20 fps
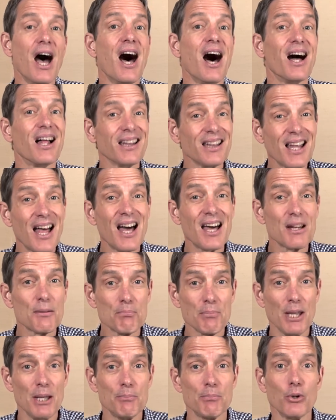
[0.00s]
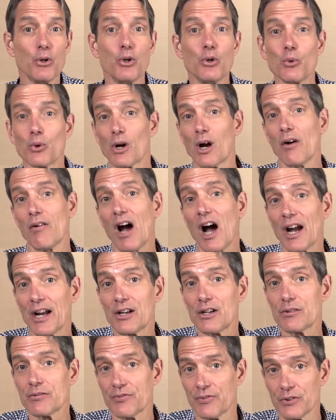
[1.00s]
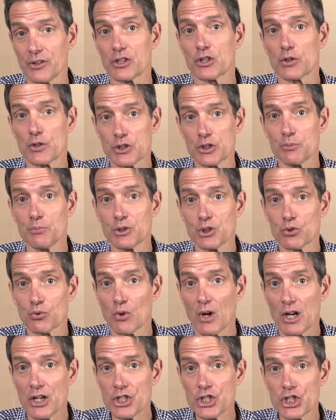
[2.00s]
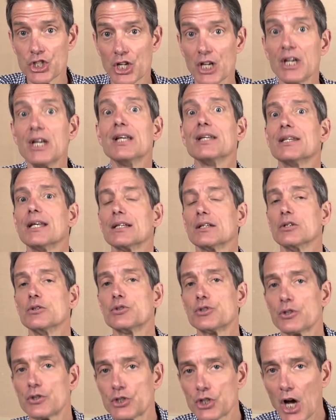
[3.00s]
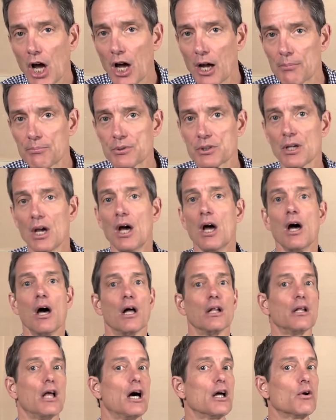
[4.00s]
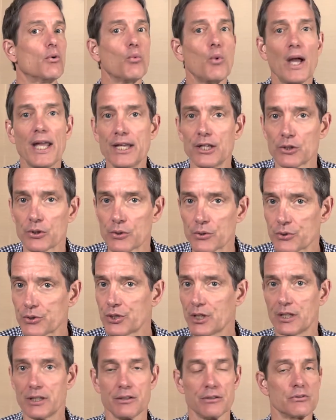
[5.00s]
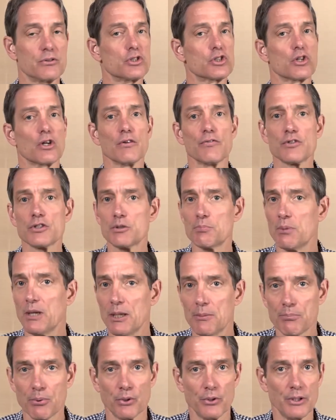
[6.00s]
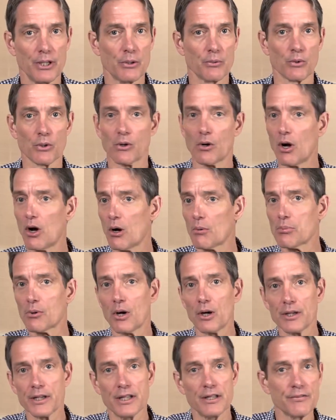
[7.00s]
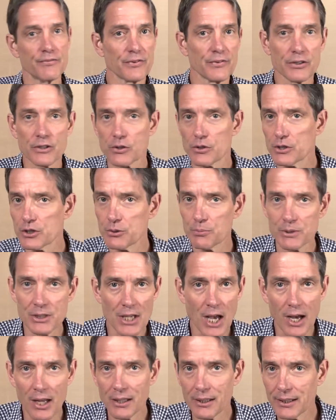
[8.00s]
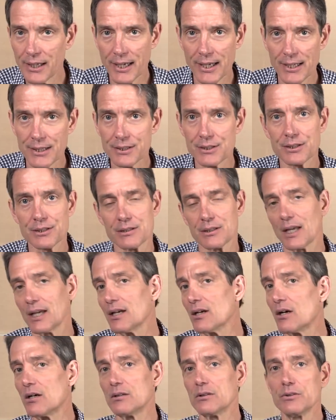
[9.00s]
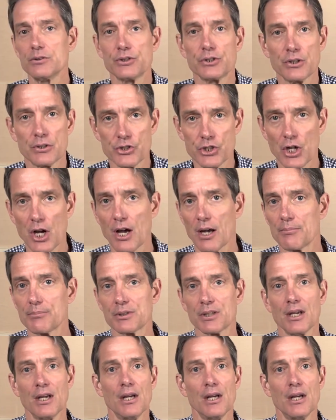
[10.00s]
a lot of people who were hired for the Christmas rush, they lose their jobs. A lot of waiters and service people that were all brought in for the Christmas holidays, they all lose their jobs.